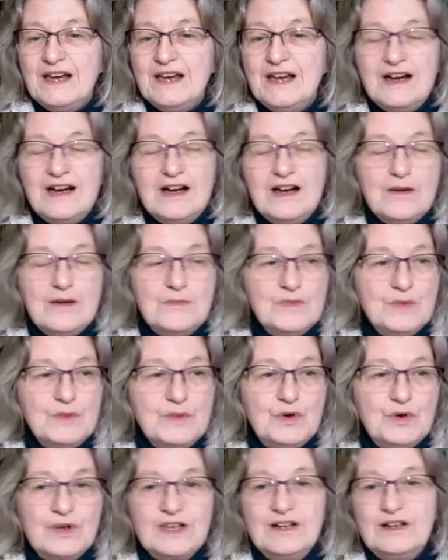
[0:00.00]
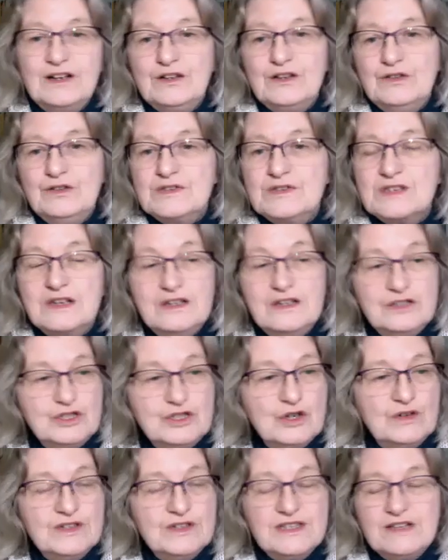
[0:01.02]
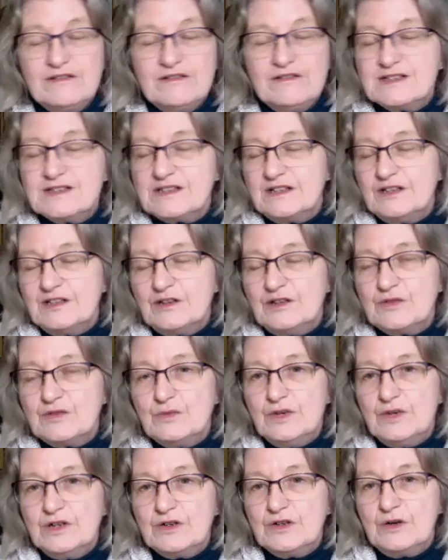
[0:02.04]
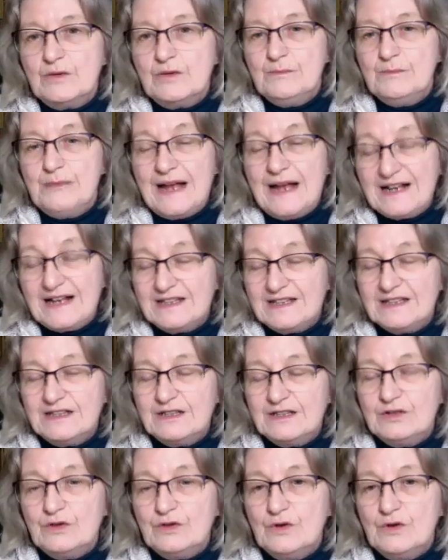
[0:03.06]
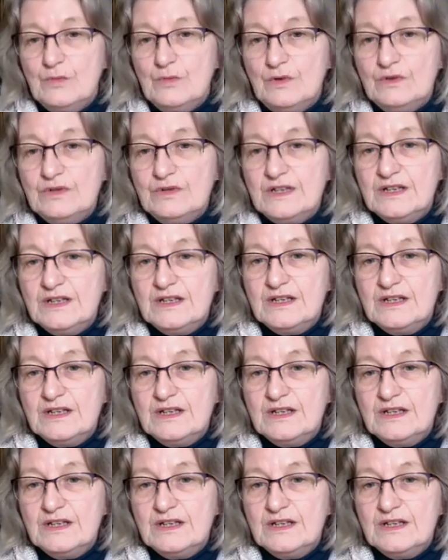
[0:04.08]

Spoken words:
The book includes John Deering's done a lot of work on banking in Cornwall.